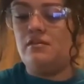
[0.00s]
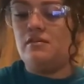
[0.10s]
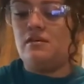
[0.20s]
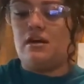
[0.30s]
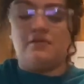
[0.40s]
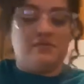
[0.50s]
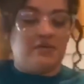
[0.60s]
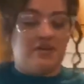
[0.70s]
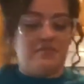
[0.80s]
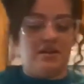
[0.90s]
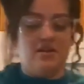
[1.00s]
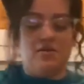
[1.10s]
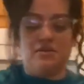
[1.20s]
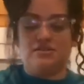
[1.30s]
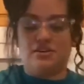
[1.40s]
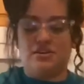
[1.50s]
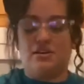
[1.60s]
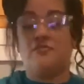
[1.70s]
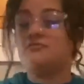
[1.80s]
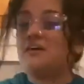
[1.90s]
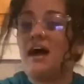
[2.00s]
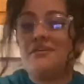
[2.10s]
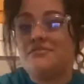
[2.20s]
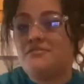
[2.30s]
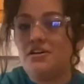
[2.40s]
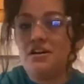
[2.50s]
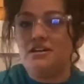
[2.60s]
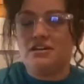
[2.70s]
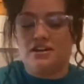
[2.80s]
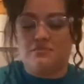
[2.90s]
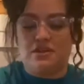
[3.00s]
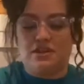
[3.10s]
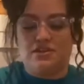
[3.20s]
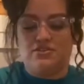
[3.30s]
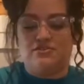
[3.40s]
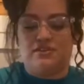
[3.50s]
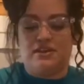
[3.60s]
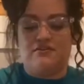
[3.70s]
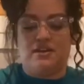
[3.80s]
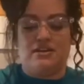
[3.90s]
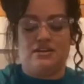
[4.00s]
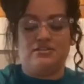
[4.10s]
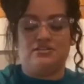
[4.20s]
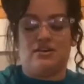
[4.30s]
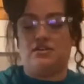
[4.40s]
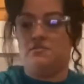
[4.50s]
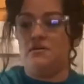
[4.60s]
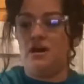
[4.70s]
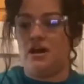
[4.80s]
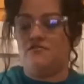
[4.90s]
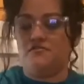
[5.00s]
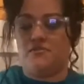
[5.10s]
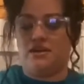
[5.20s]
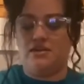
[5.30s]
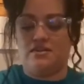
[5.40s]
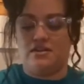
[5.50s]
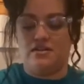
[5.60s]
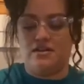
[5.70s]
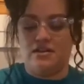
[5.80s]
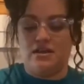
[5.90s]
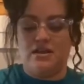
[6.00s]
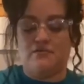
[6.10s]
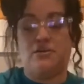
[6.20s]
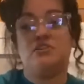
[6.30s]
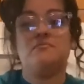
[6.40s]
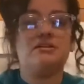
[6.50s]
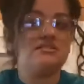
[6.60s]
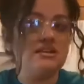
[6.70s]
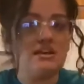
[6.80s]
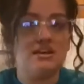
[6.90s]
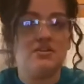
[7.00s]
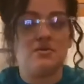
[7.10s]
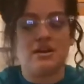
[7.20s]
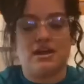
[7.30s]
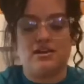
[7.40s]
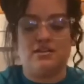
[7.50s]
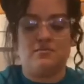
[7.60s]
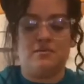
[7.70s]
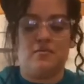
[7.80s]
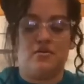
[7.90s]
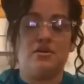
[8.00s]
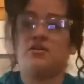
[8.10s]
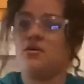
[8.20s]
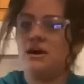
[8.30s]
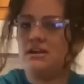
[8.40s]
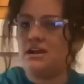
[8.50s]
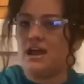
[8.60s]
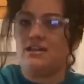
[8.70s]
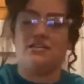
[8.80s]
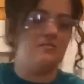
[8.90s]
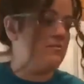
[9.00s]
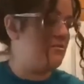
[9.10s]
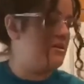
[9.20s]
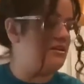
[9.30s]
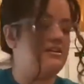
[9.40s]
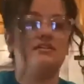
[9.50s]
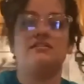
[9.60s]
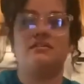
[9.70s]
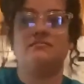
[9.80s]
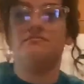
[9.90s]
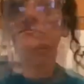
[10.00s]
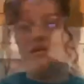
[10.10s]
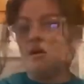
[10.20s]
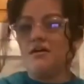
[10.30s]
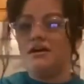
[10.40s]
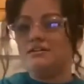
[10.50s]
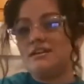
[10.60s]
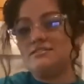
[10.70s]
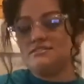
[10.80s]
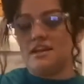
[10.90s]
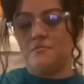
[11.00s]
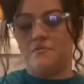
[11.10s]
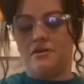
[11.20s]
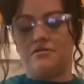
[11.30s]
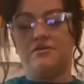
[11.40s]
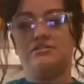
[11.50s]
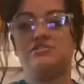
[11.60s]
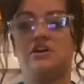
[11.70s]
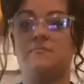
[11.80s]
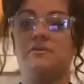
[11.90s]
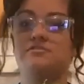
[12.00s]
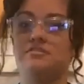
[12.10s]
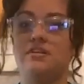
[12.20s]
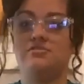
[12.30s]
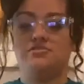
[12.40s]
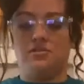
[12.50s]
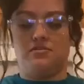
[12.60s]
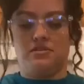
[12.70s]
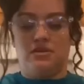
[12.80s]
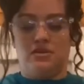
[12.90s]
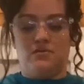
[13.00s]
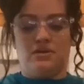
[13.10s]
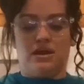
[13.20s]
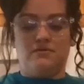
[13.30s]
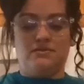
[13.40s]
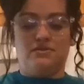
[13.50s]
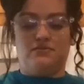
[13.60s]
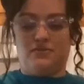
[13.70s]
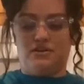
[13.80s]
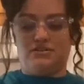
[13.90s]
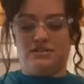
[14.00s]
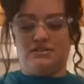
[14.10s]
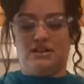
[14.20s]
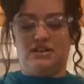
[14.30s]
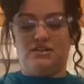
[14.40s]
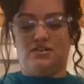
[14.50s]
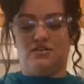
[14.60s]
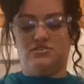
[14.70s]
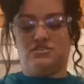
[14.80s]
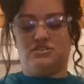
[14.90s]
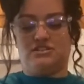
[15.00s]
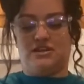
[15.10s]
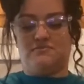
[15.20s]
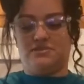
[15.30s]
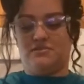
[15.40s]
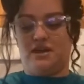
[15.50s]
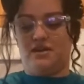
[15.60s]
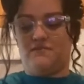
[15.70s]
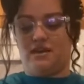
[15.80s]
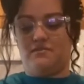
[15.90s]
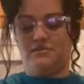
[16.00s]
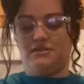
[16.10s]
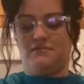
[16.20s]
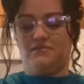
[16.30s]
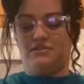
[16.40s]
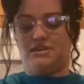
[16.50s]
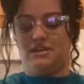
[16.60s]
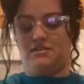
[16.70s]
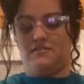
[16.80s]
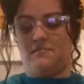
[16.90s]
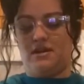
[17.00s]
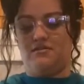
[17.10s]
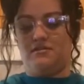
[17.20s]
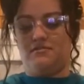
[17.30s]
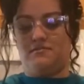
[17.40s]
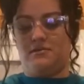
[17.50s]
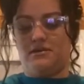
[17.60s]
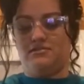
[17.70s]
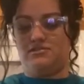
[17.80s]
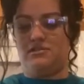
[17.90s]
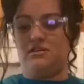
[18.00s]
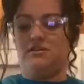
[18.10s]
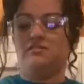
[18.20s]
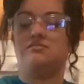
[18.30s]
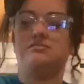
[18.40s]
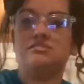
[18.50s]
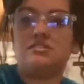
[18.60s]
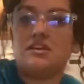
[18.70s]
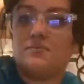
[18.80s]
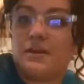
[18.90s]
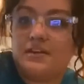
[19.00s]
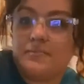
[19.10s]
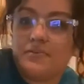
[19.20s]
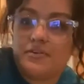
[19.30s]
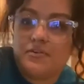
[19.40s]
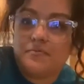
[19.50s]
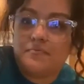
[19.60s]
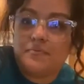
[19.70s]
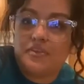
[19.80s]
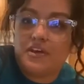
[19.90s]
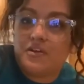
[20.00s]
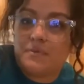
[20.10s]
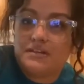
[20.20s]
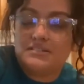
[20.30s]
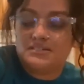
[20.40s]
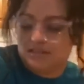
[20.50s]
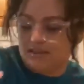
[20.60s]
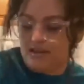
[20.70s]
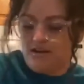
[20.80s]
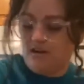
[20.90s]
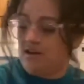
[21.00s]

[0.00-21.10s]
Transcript: I would recommend only starting off with half of your onion. I'm not a huge fan of onion, so I only put half of mine in there. If when you mix it and you wanna add a little bit more, go ahead and add a little bit more onion in there. All right, next step, we are going to chop our cilantro. What I would do first is any larger stems you have, I would definitely take them out of the bunch. There's these like random little thicker pieces in there.